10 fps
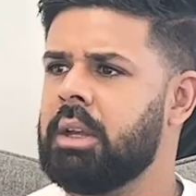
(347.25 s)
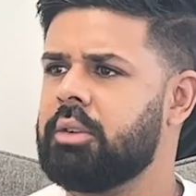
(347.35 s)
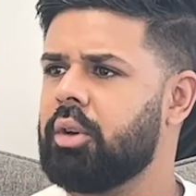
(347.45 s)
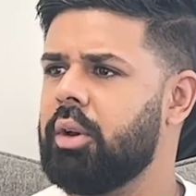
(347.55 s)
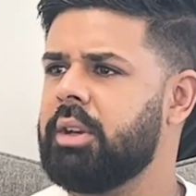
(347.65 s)

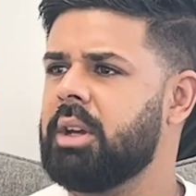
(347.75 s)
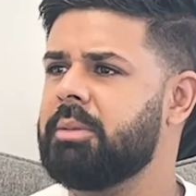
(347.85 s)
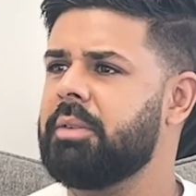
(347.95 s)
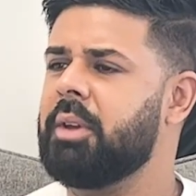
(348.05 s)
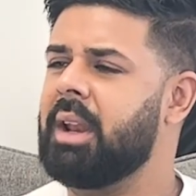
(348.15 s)
So in terms
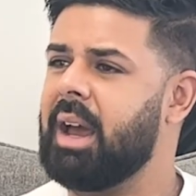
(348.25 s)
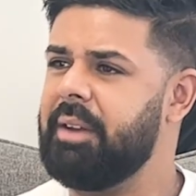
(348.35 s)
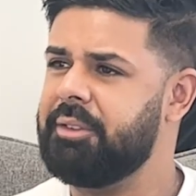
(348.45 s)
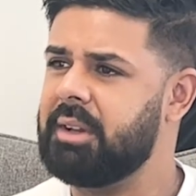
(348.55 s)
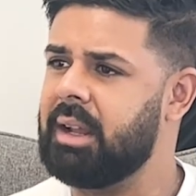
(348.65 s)
of your
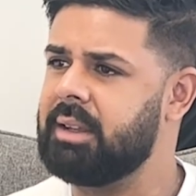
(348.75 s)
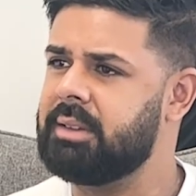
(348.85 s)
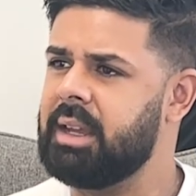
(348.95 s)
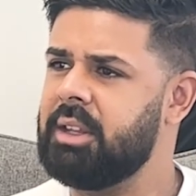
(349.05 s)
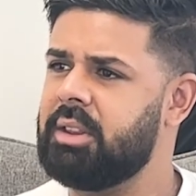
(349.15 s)
lifestyle, has there
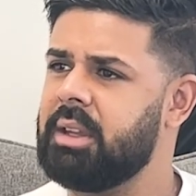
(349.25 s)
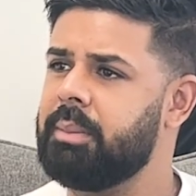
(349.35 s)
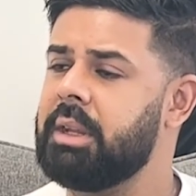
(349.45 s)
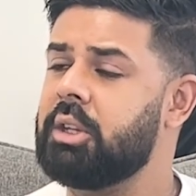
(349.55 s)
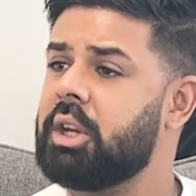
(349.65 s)
anything
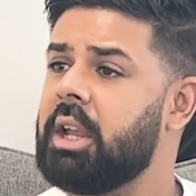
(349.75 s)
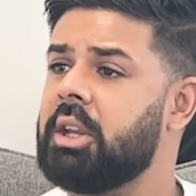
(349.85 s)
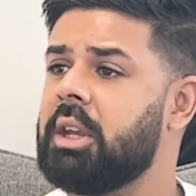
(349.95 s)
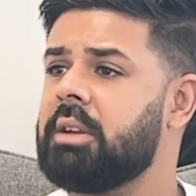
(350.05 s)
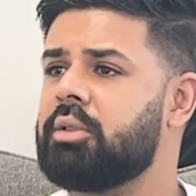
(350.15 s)
been changing?